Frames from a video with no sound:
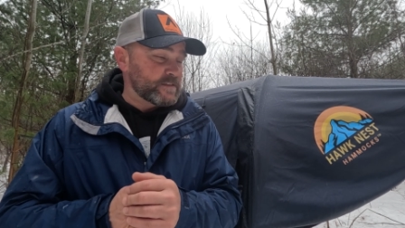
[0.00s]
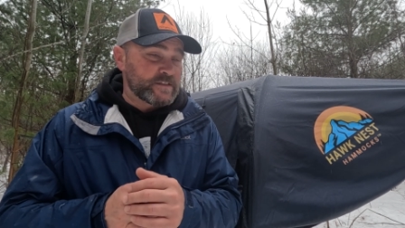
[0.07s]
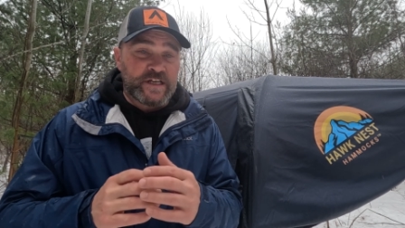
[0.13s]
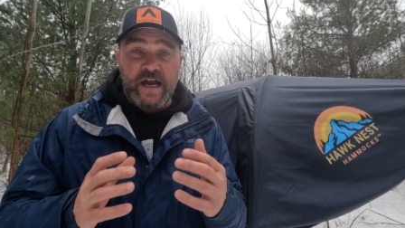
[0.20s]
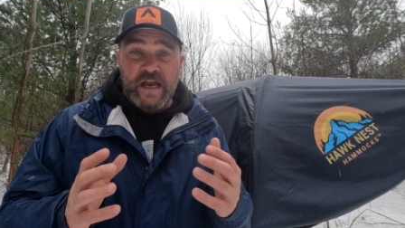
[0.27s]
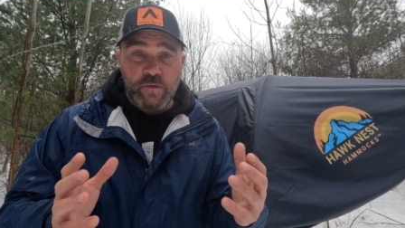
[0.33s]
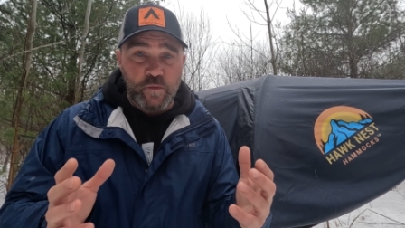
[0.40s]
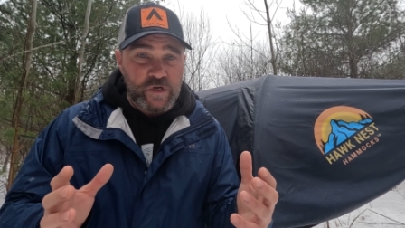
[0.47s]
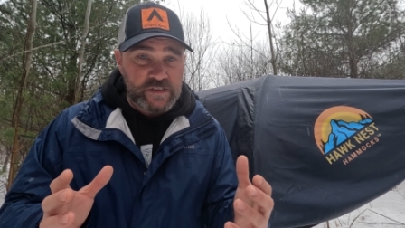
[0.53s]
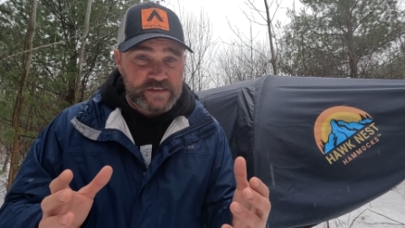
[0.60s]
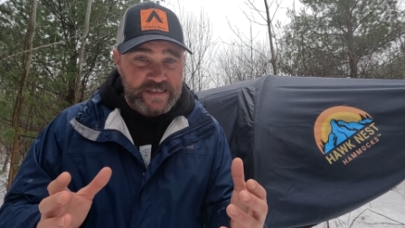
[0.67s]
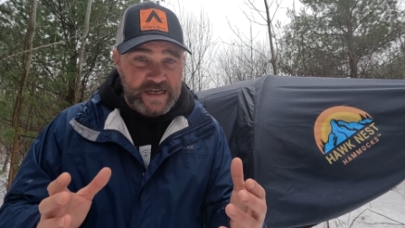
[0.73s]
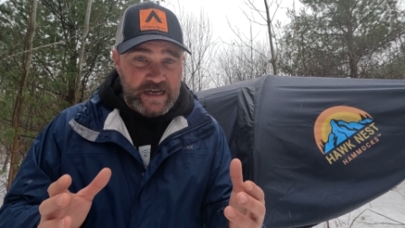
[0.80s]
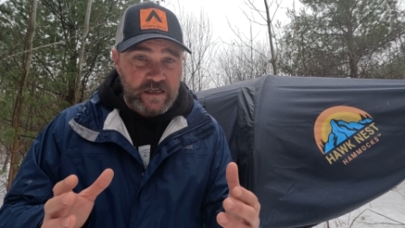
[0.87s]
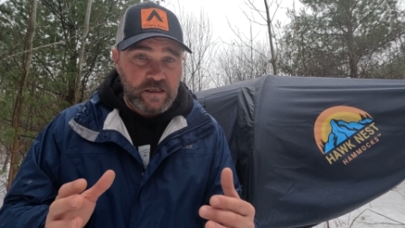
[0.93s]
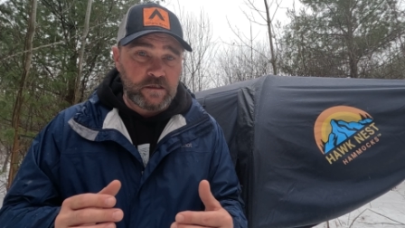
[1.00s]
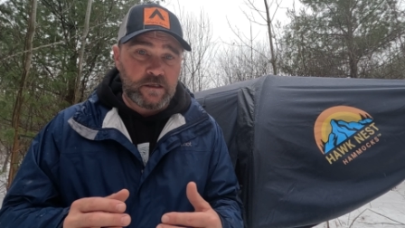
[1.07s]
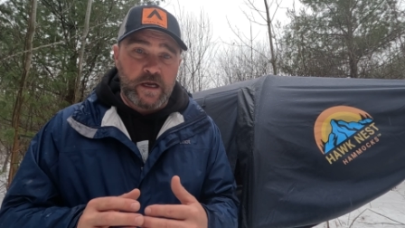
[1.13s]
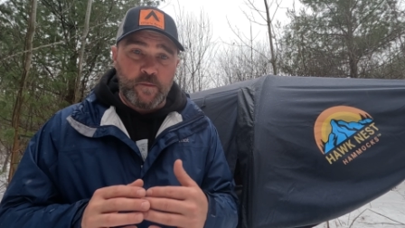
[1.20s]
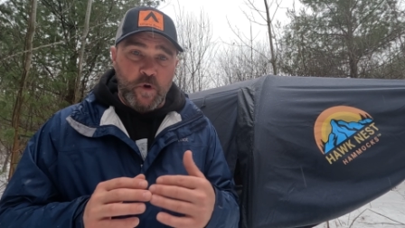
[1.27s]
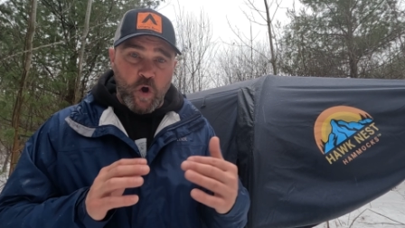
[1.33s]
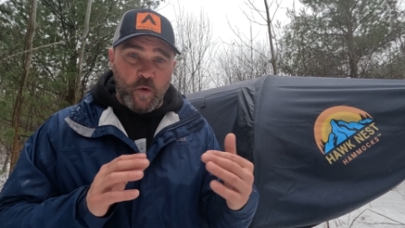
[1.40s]
Time will tell.
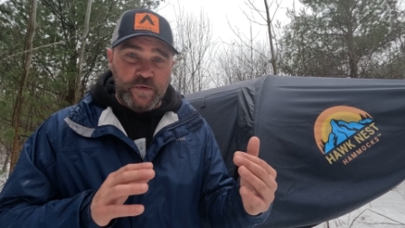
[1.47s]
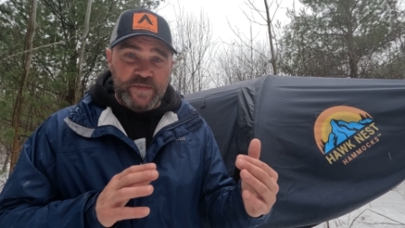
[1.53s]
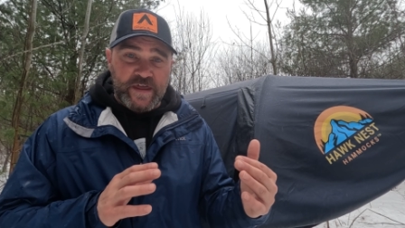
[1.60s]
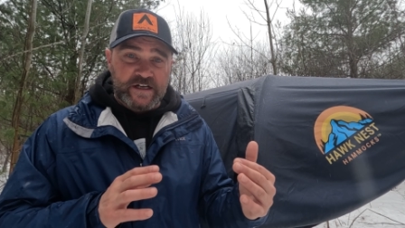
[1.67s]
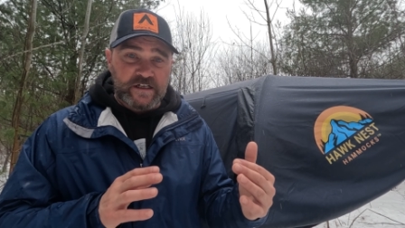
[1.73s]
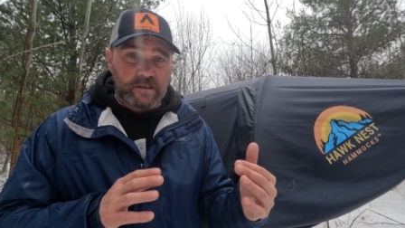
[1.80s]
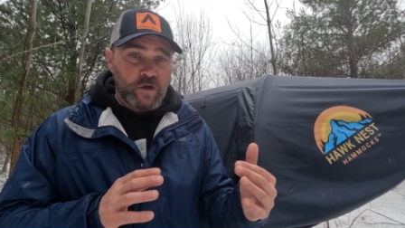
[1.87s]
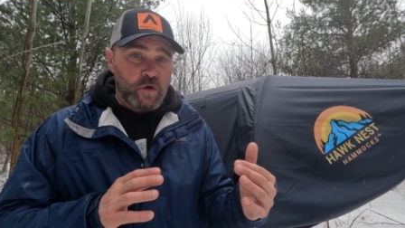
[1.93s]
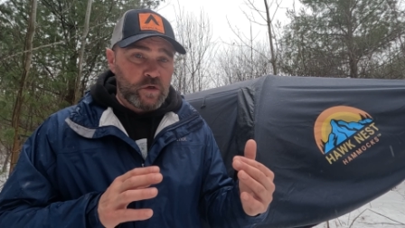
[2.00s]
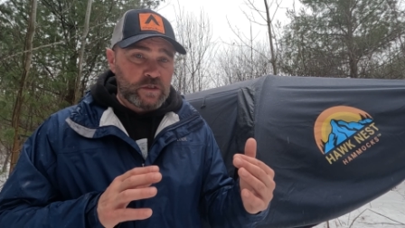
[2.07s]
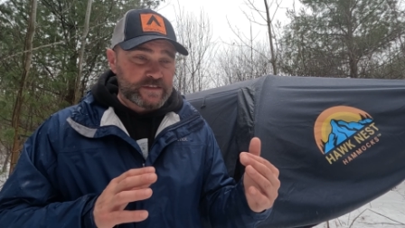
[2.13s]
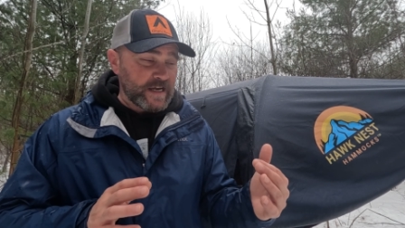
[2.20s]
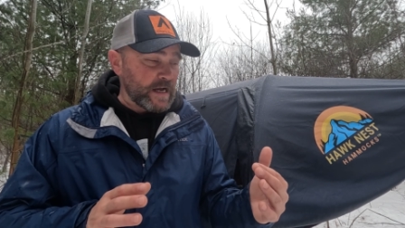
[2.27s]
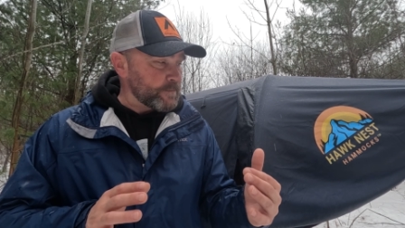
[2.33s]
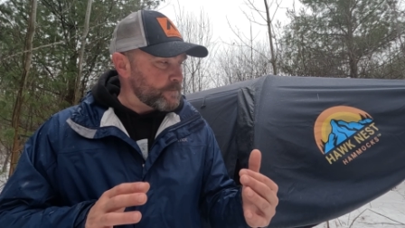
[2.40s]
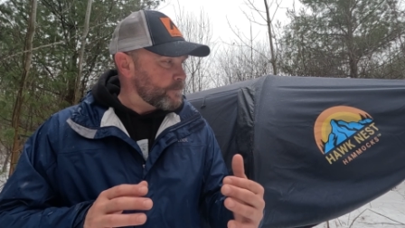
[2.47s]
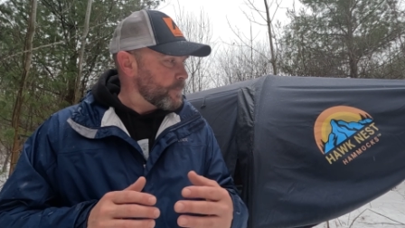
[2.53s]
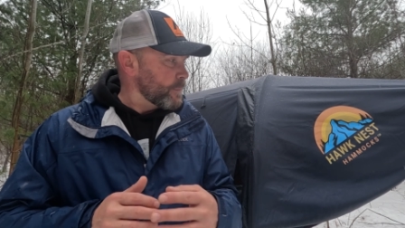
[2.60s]
I'm hoping that it'll hold up.